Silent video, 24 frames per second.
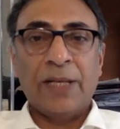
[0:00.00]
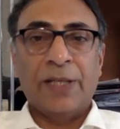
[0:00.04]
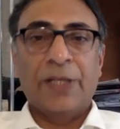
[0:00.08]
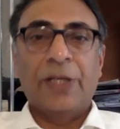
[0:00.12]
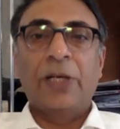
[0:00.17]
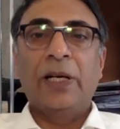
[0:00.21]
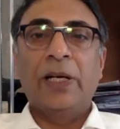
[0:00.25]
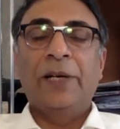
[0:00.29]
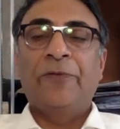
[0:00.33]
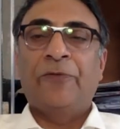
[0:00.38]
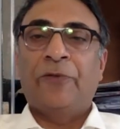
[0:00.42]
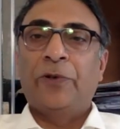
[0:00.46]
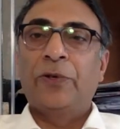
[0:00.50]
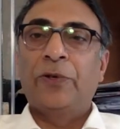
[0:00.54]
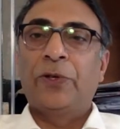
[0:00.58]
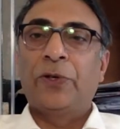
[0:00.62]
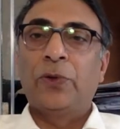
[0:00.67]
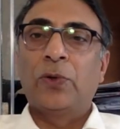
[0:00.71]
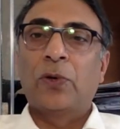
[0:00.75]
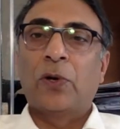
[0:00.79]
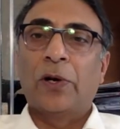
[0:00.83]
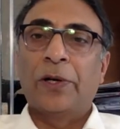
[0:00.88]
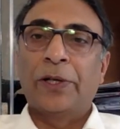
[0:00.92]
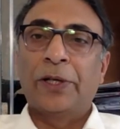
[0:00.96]
If you
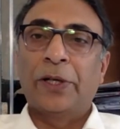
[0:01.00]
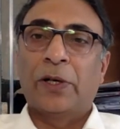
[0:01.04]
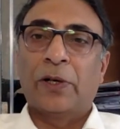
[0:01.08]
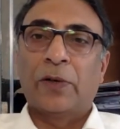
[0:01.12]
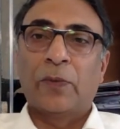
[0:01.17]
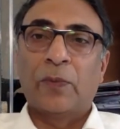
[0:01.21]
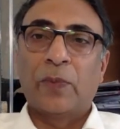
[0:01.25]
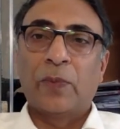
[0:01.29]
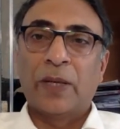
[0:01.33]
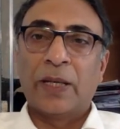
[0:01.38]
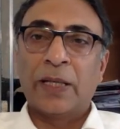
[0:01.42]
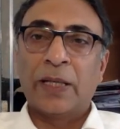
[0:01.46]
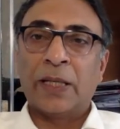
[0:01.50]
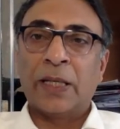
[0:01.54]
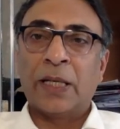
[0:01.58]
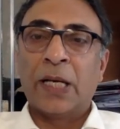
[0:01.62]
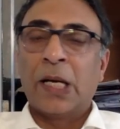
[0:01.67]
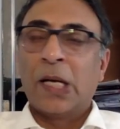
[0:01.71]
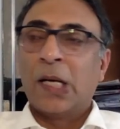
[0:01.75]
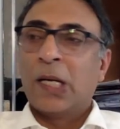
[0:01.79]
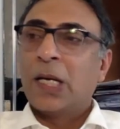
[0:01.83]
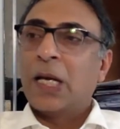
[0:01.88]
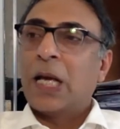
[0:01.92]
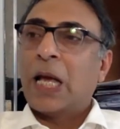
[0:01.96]
do all your homework,
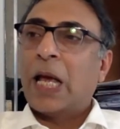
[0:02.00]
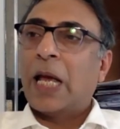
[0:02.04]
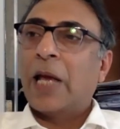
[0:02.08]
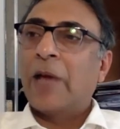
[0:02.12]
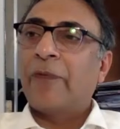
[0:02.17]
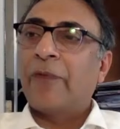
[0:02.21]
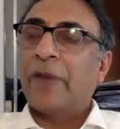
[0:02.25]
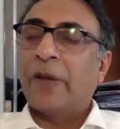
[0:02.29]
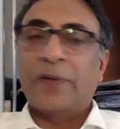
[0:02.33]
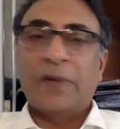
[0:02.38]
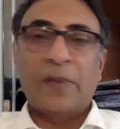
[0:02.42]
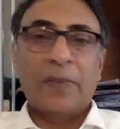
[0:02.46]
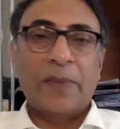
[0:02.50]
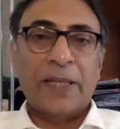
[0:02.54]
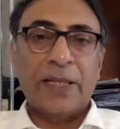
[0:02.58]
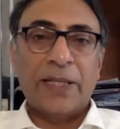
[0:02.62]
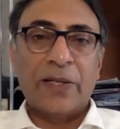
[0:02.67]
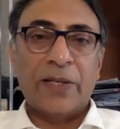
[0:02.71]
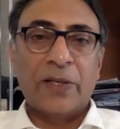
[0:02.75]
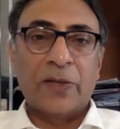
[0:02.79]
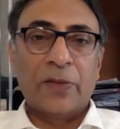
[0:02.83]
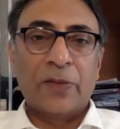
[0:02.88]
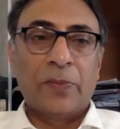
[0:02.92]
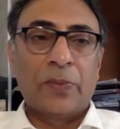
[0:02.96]
if
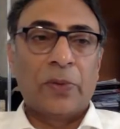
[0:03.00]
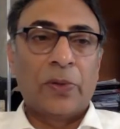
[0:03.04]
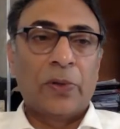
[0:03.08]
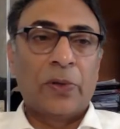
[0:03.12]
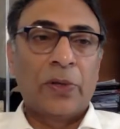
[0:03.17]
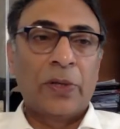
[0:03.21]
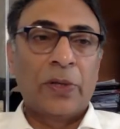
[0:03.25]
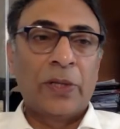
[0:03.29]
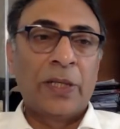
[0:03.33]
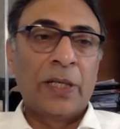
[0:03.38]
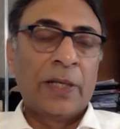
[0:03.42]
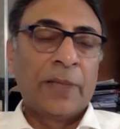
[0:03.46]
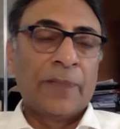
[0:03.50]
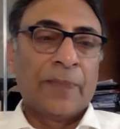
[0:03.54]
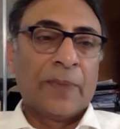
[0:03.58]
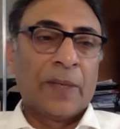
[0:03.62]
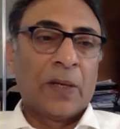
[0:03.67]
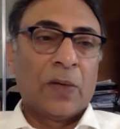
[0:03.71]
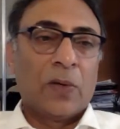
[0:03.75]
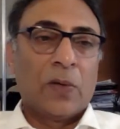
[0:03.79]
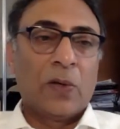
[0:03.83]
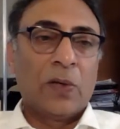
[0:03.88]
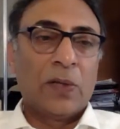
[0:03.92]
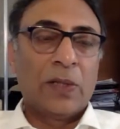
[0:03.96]
everybody's on board,
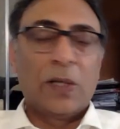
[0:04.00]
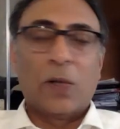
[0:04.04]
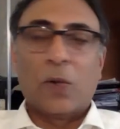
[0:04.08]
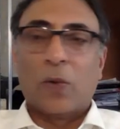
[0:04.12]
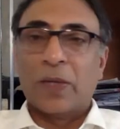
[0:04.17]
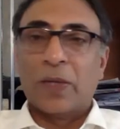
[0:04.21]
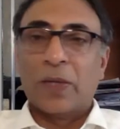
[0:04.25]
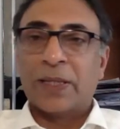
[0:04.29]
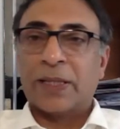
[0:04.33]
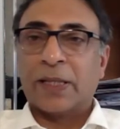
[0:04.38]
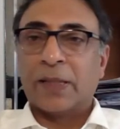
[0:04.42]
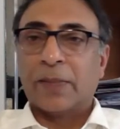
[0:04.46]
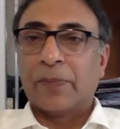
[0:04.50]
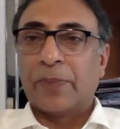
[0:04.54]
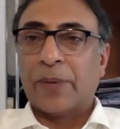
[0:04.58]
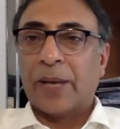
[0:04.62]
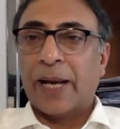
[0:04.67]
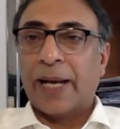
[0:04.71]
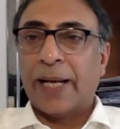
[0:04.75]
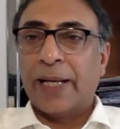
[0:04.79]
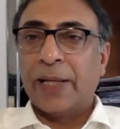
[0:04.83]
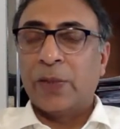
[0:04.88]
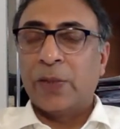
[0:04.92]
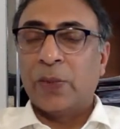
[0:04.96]
all the law is
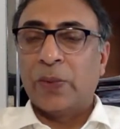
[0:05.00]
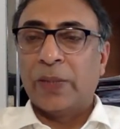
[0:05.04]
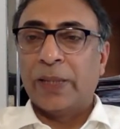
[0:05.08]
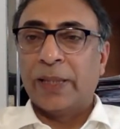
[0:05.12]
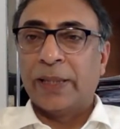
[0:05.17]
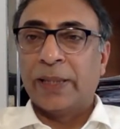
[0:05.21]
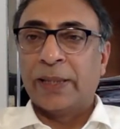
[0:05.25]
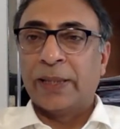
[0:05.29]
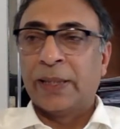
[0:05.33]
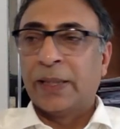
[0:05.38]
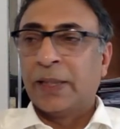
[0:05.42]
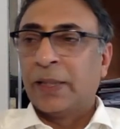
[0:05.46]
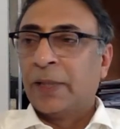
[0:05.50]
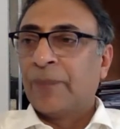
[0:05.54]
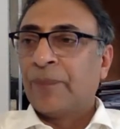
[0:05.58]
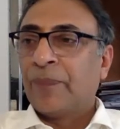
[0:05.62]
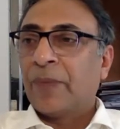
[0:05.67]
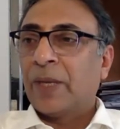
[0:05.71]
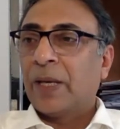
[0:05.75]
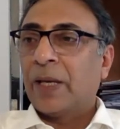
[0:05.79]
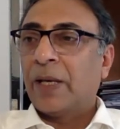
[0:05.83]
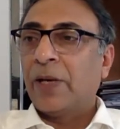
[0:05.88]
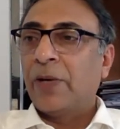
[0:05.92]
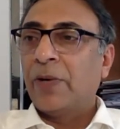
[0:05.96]
complied with,
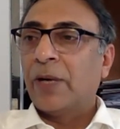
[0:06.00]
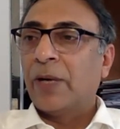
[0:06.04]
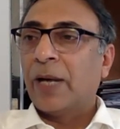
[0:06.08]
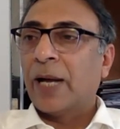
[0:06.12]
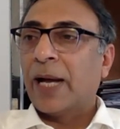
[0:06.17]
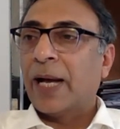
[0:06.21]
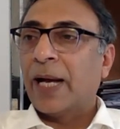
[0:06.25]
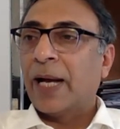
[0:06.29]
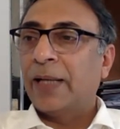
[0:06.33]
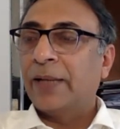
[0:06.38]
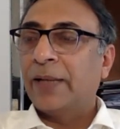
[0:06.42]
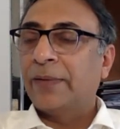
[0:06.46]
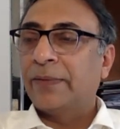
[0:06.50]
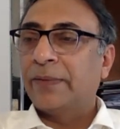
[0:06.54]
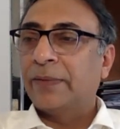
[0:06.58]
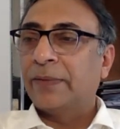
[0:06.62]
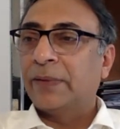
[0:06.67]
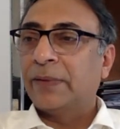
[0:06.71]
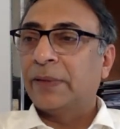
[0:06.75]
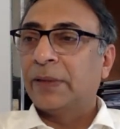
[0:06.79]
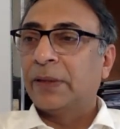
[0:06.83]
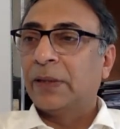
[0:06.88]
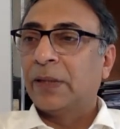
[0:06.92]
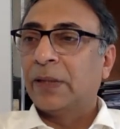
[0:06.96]
you have,
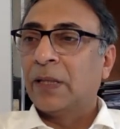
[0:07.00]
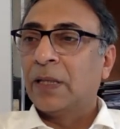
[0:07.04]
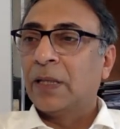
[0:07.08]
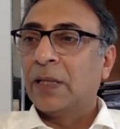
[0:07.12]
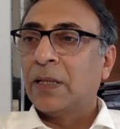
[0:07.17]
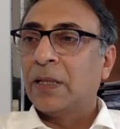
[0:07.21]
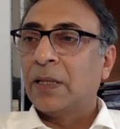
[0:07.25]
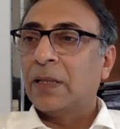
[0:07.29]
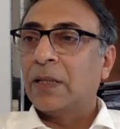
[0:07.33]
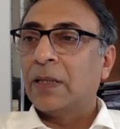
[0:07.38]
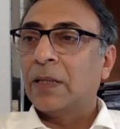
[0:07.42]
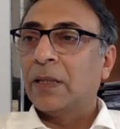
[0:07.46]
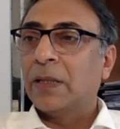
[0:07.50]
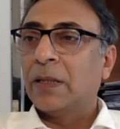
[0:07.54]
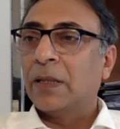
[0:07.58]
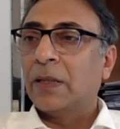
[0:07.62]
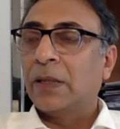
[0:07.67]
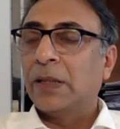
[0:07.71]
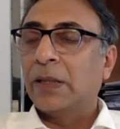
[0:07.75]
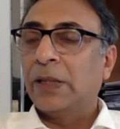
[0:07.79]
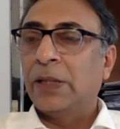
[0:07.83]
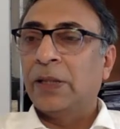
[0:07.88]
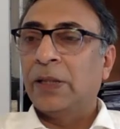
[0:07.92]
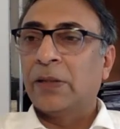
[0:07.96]

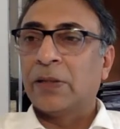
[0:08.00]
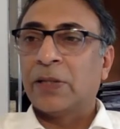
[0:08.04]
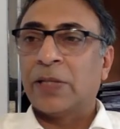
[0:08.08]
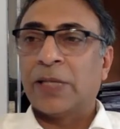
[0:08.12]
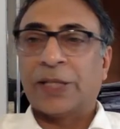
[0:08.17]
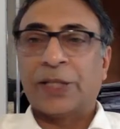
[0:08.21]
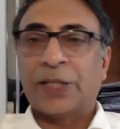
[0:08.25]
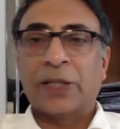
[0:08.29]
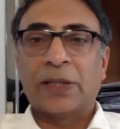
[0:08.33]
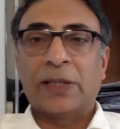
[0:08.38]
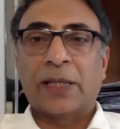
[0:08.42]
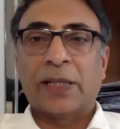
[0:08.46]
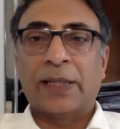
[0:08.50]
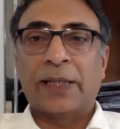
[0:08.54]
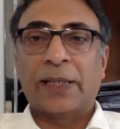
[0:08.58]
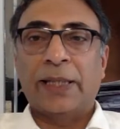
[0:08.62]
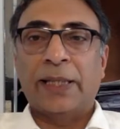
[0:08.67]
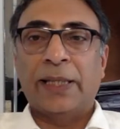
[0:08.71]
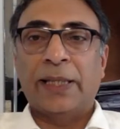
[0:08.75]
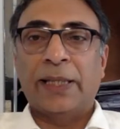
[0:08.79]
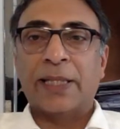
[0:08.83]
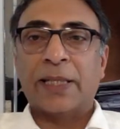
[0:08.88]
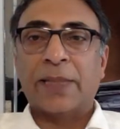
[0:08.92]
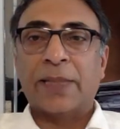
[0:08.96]
Section
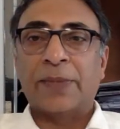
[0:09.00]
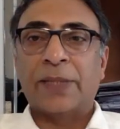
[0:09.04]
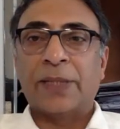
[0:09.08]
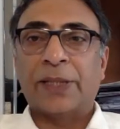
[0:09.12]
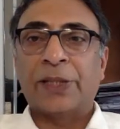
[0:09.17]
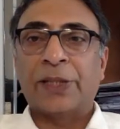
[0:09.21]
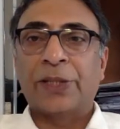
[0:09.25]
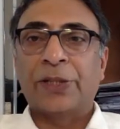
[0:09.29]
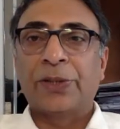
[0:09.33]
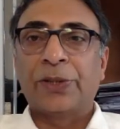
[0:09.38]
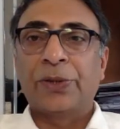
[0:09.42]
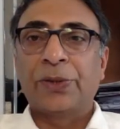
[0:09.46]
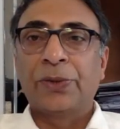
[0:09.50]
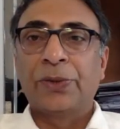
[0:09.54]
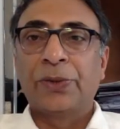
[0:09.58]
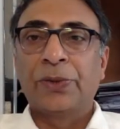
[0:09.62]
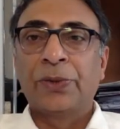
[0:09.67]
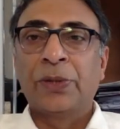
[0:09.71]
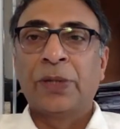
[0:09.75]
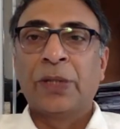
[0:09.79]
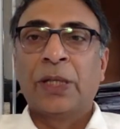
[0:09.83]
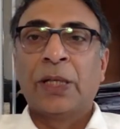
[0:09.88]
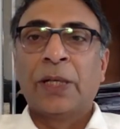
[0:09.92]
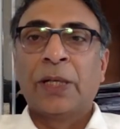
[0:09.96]
30, subsection
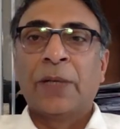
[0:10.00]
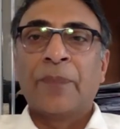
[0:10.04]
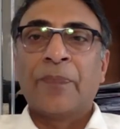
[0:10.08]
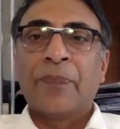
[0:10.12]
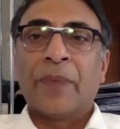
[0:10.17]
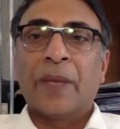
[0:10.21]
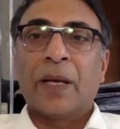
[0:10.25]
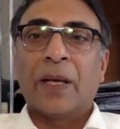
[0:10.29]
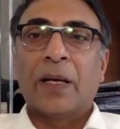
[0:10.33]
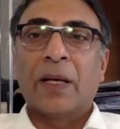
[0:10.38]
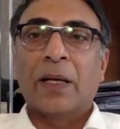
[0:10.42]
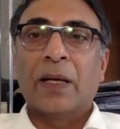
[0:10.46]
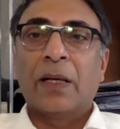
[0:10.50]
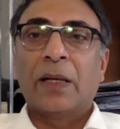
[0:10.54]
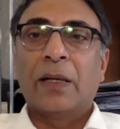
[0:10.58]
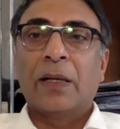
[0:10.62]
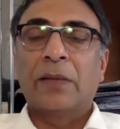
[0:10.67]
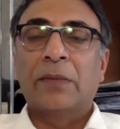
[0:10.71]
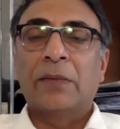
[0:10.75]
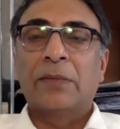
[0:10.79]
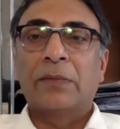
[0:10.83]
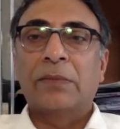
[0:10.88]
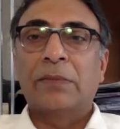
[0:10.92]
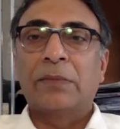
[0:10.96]
2,
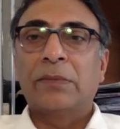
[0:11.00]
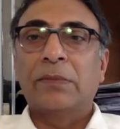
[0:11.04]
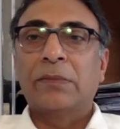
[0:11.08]
all